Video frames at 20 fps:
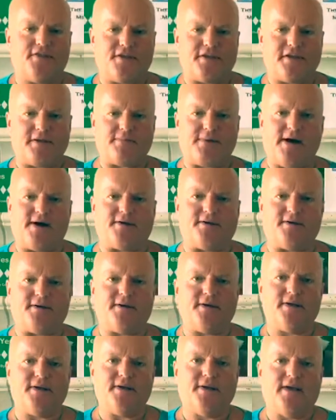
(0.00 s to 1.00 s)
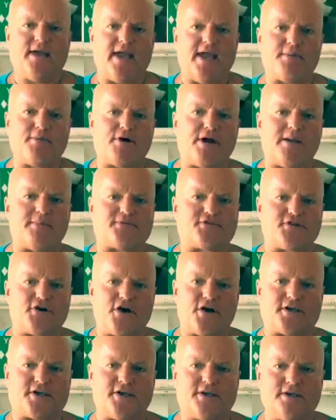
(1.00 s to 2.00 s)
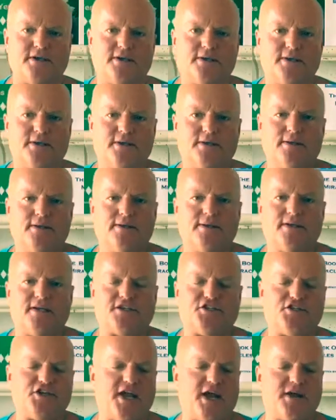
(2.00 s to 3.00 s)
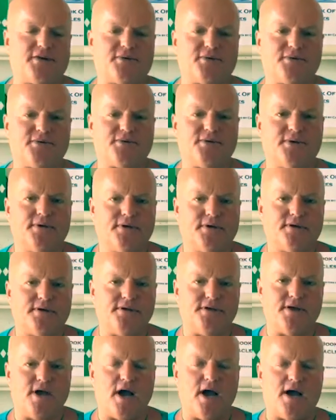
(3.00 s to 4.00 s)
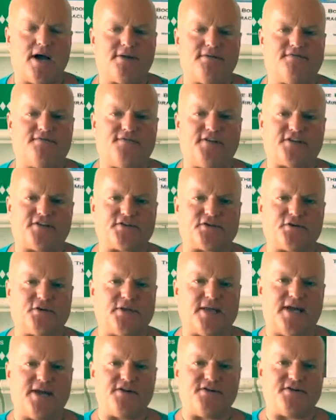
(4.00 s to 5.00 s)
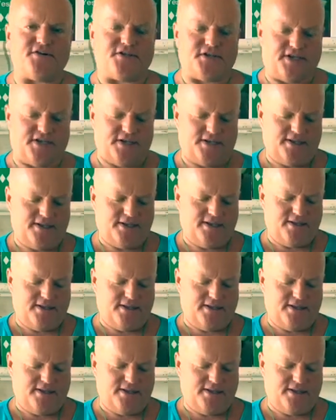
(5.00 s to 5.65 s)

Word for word: Think about it. Abraham's talking, a channeled, non physical energy,